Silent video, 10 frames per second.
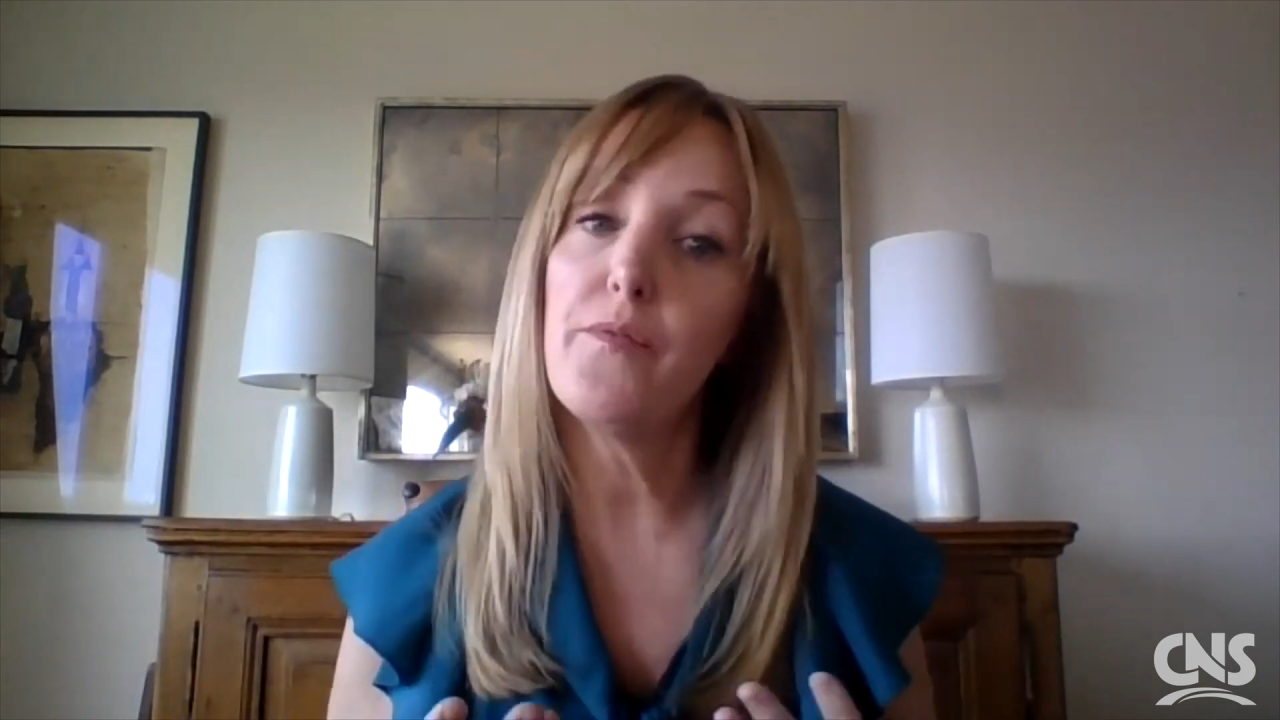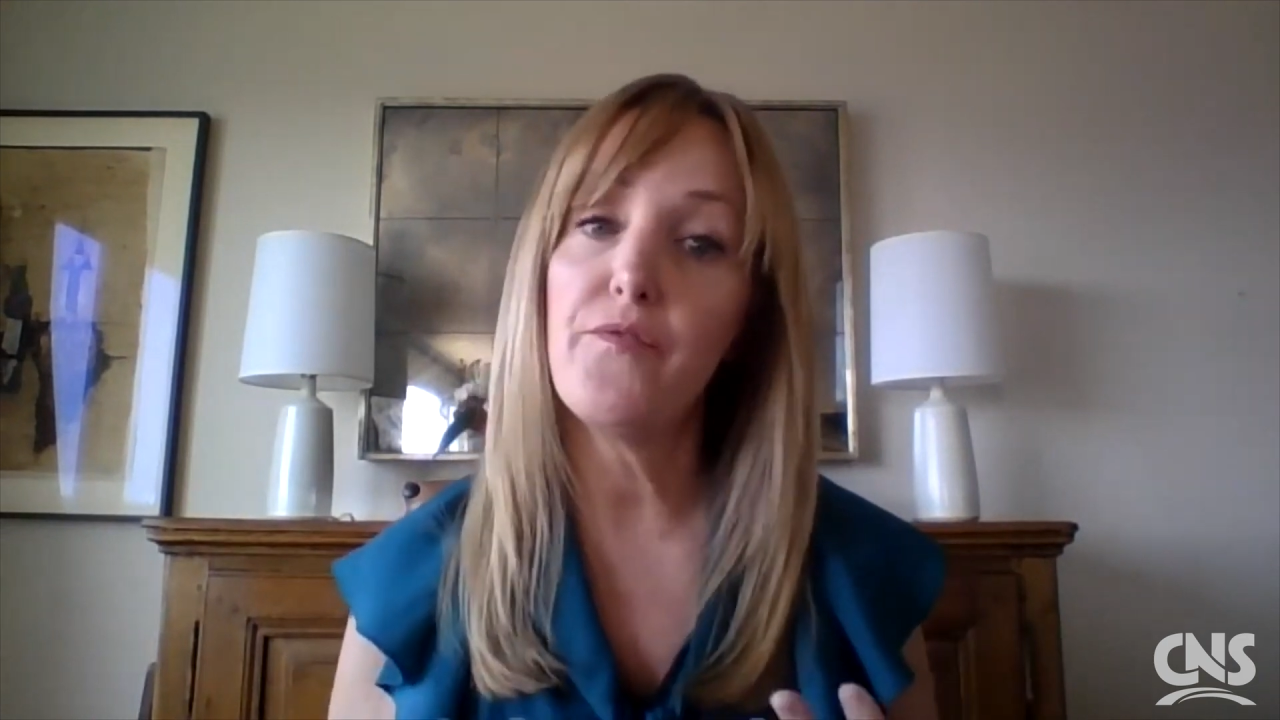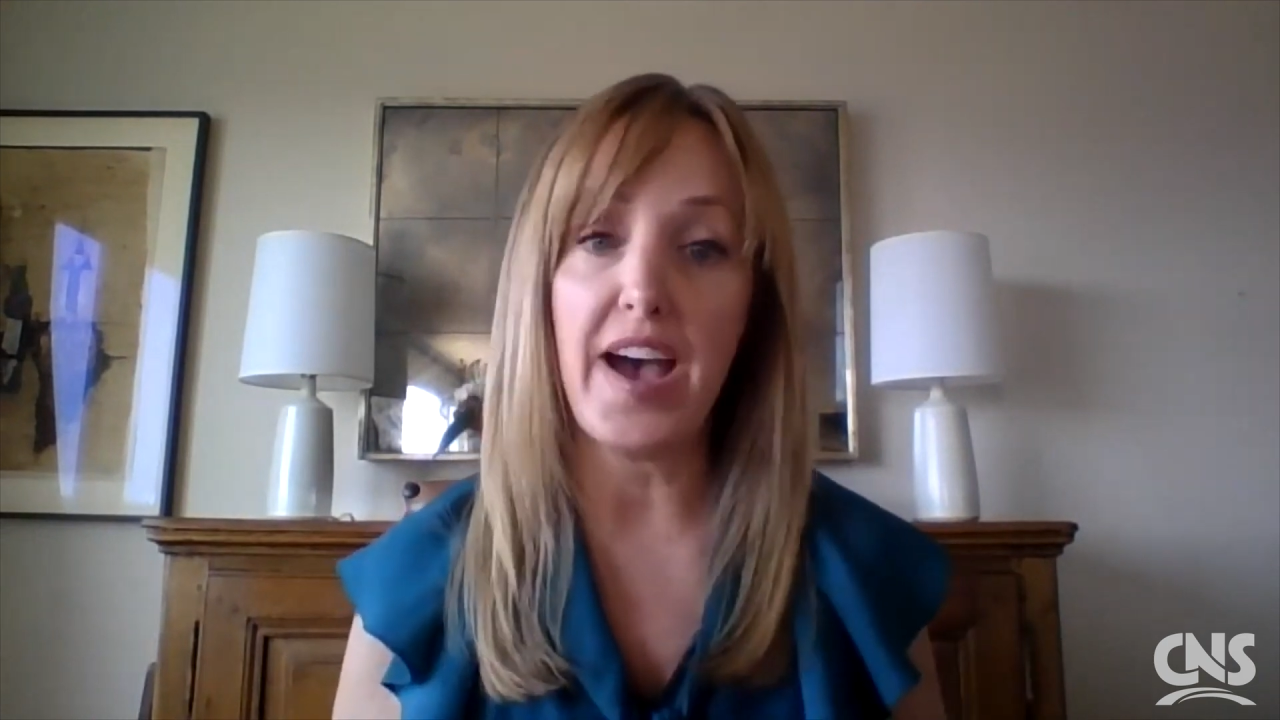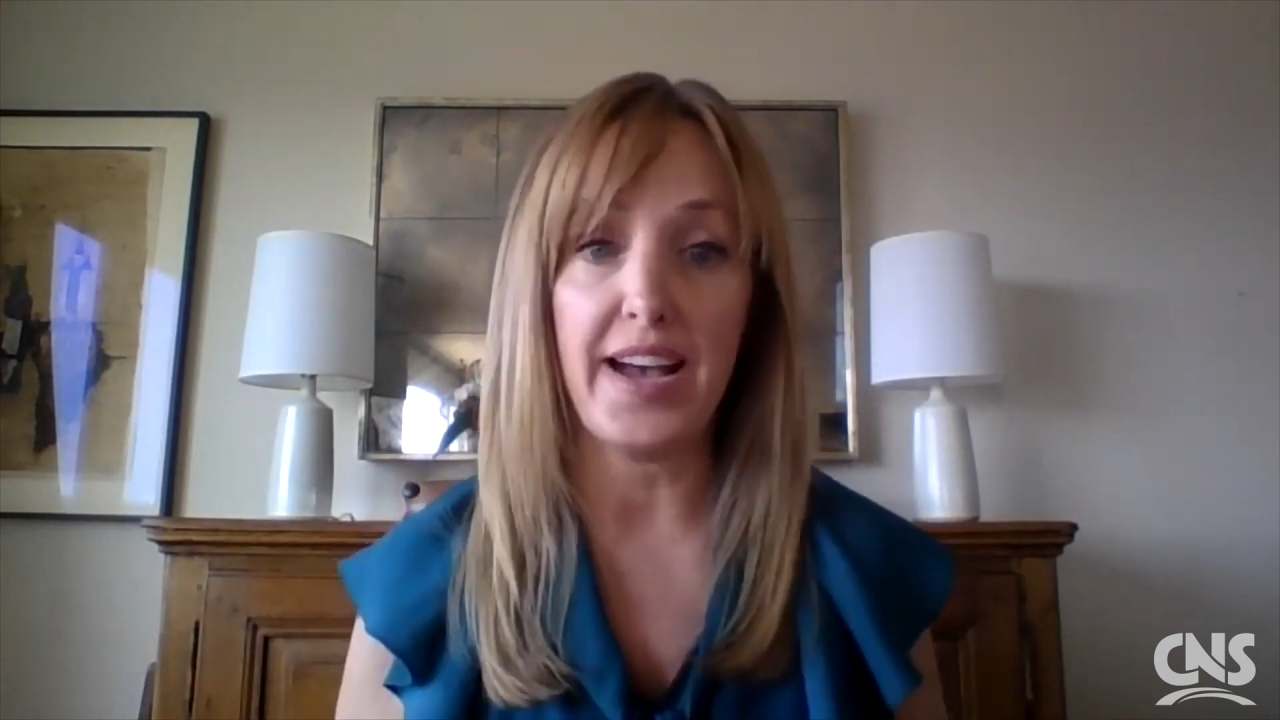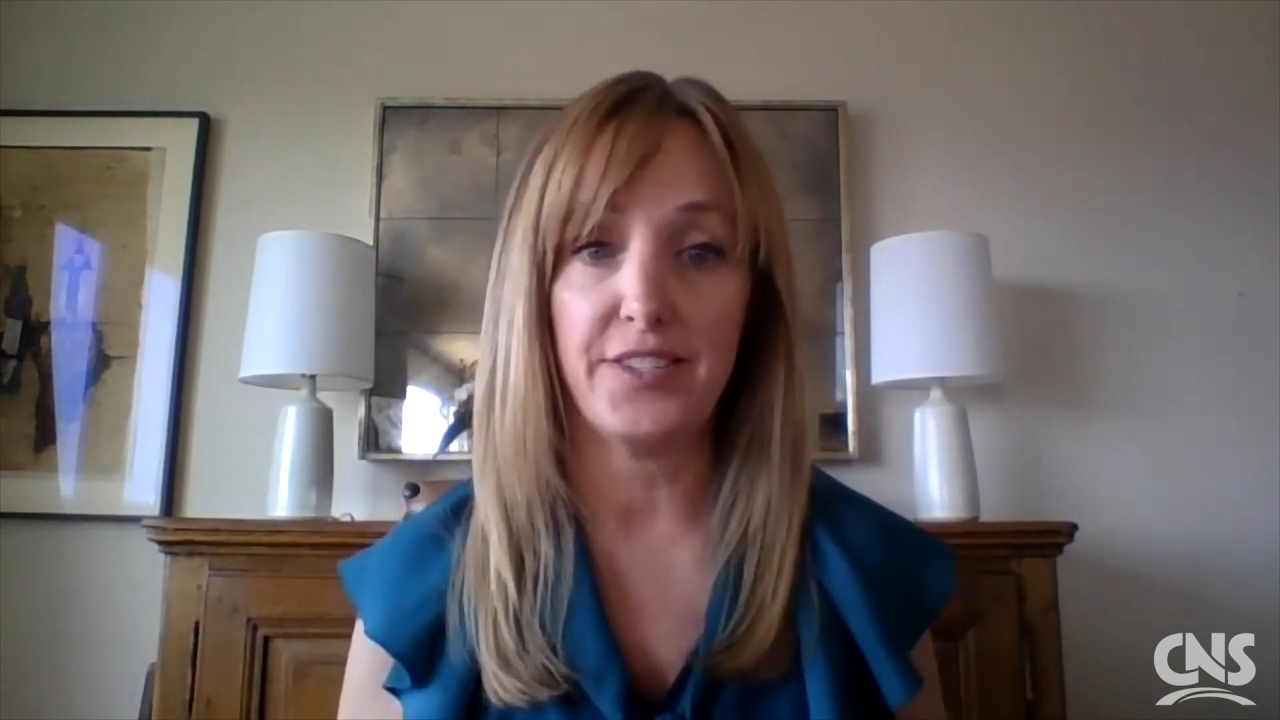
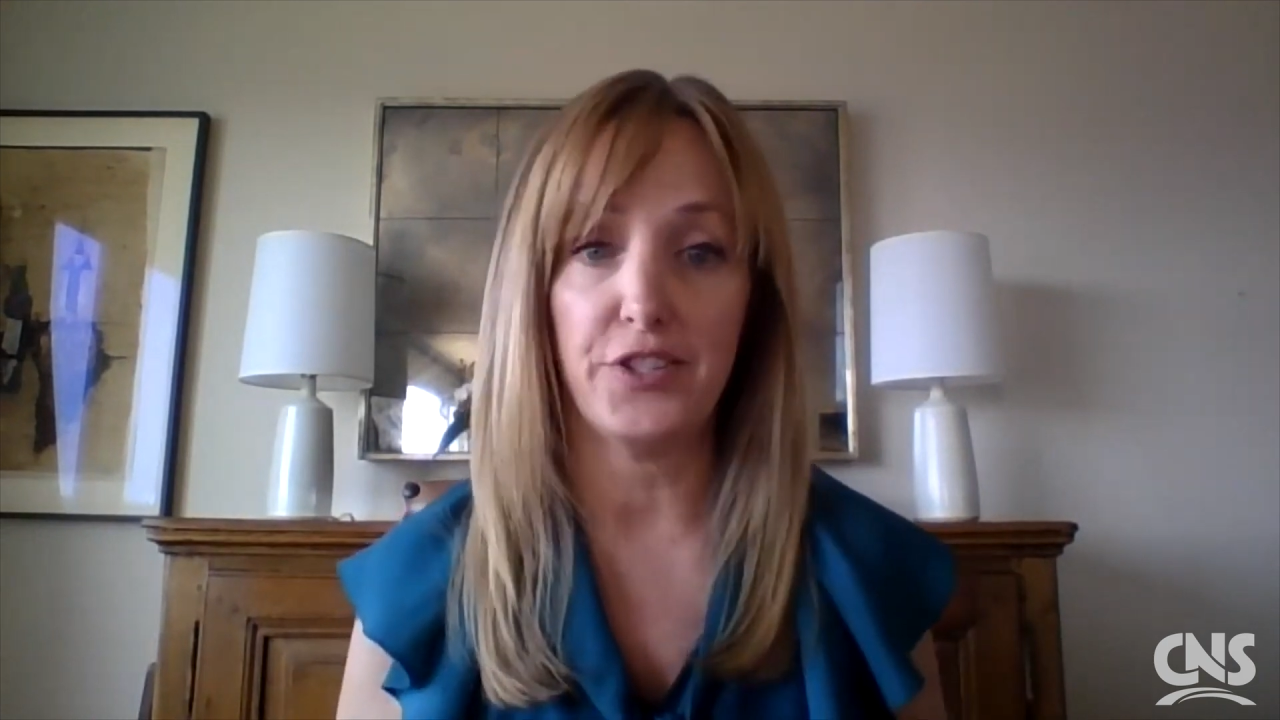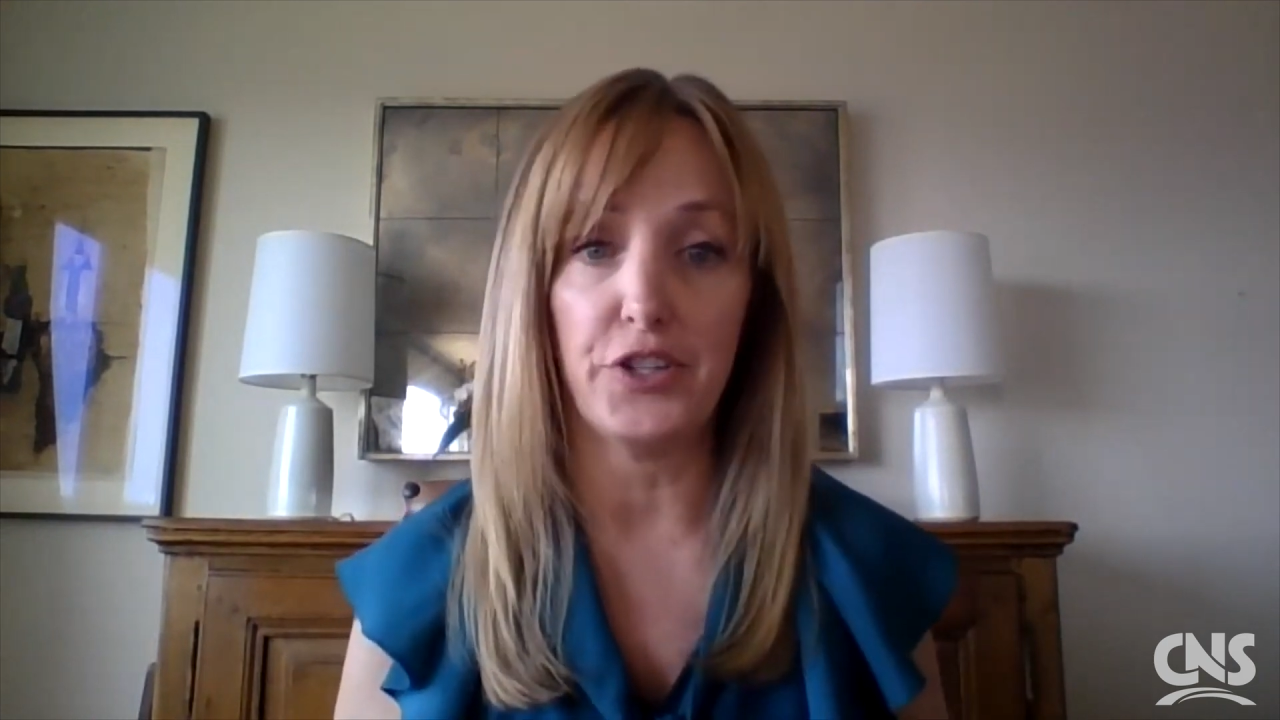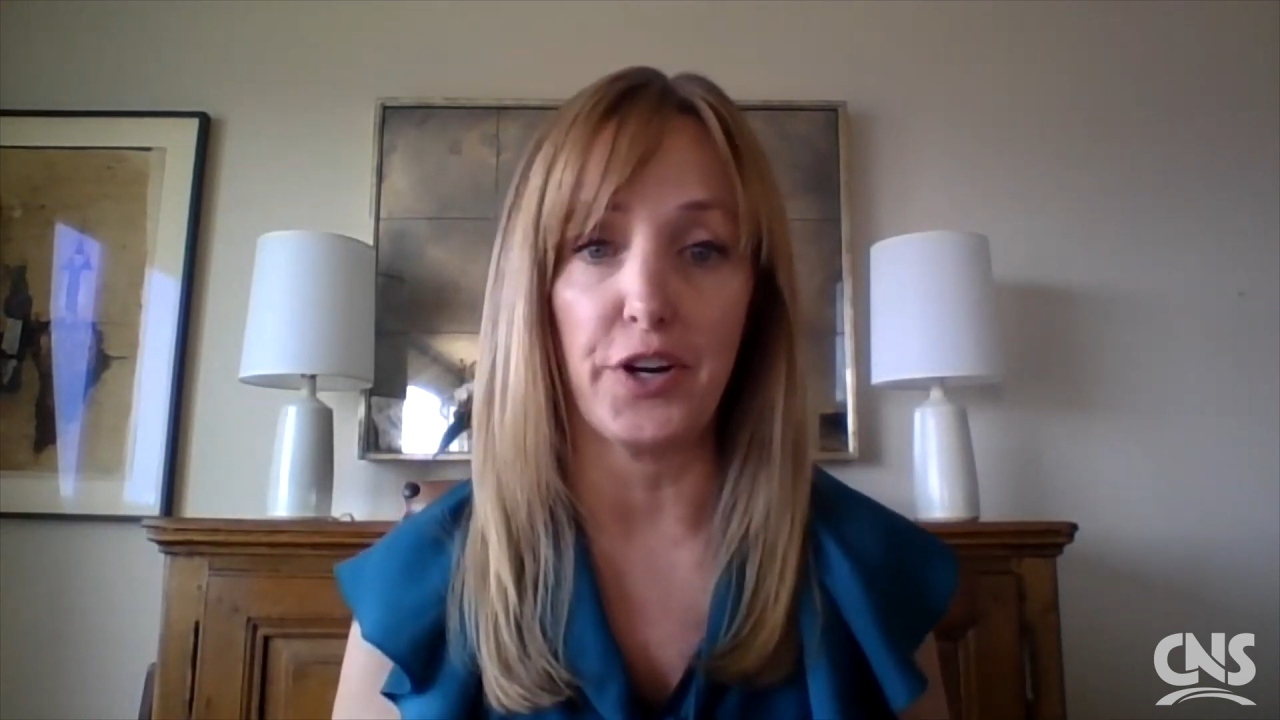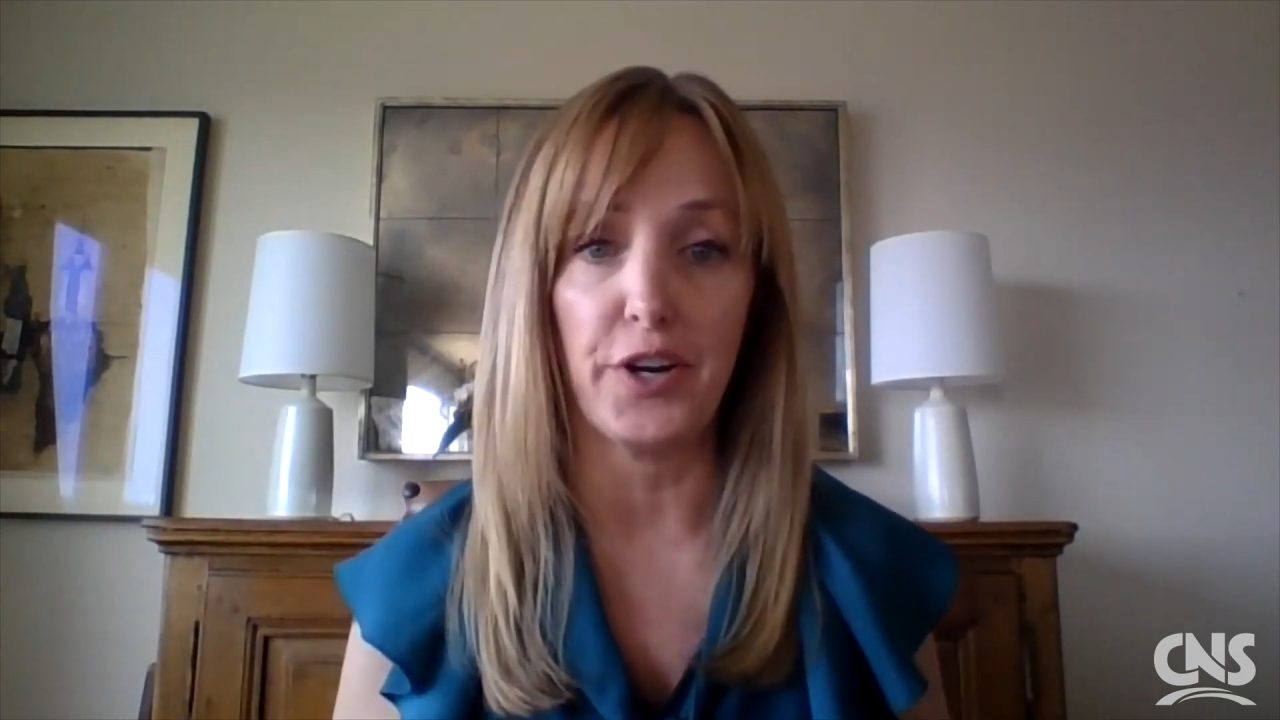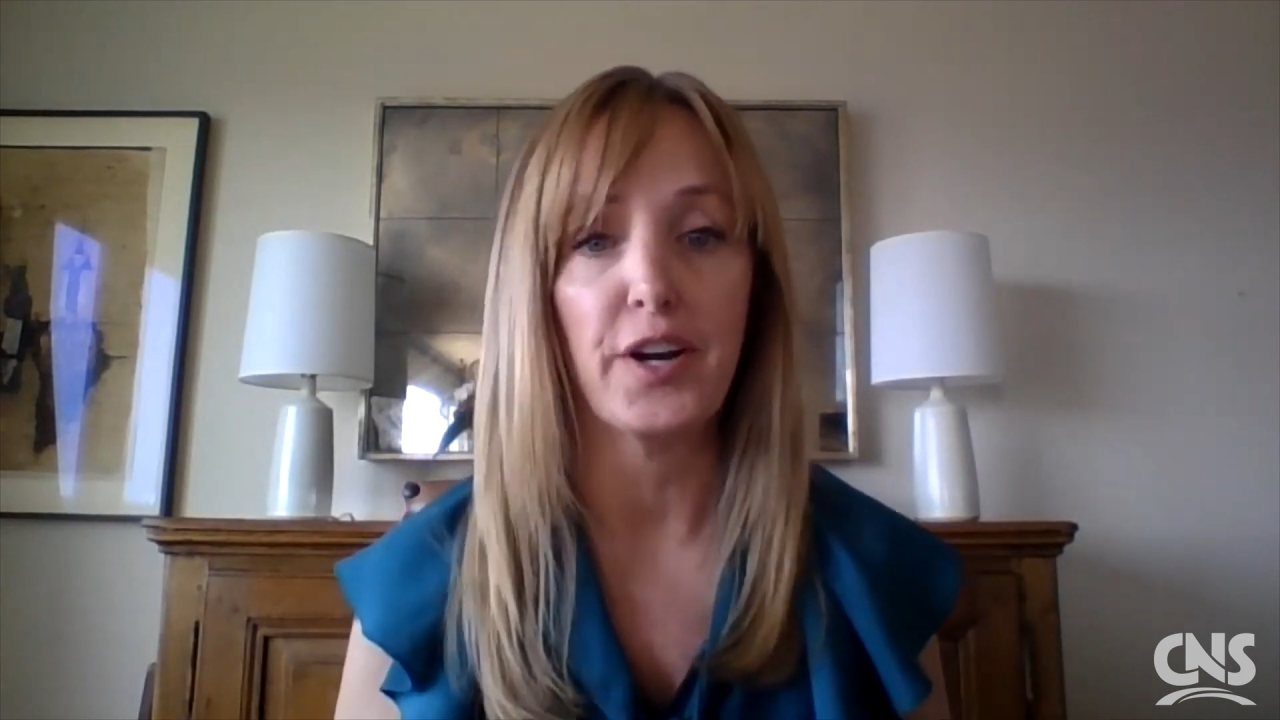
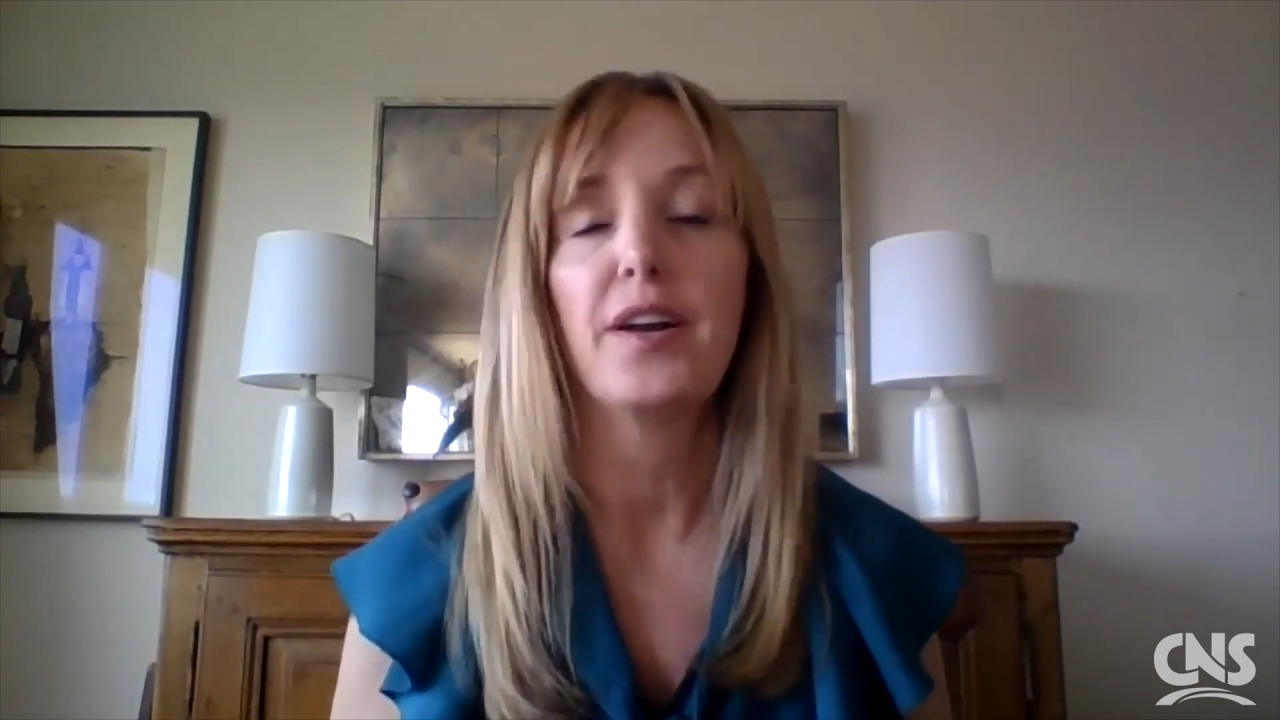faster.